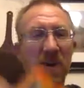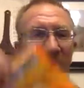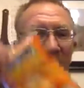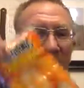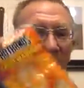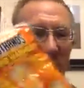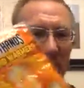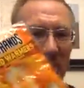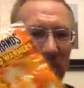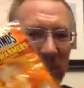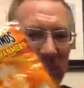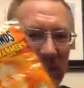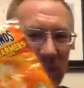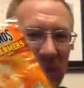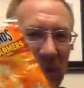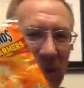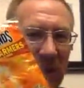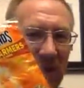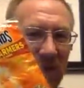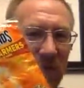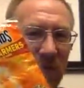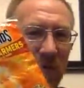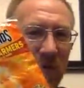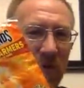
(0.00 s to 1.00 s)
with these
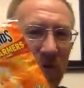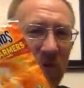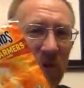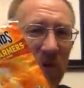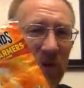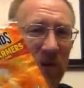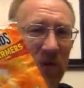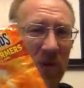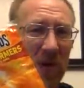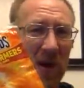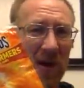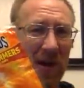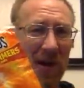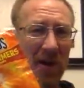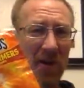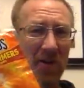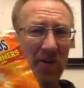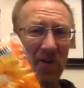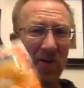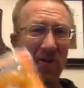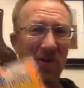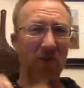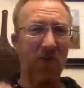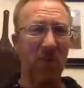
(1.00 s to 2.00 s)
hand warmers right
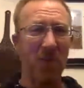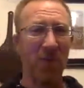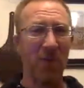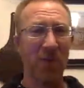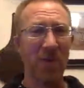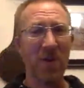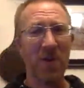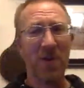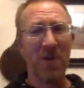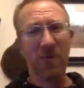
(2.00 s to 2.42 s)
here that will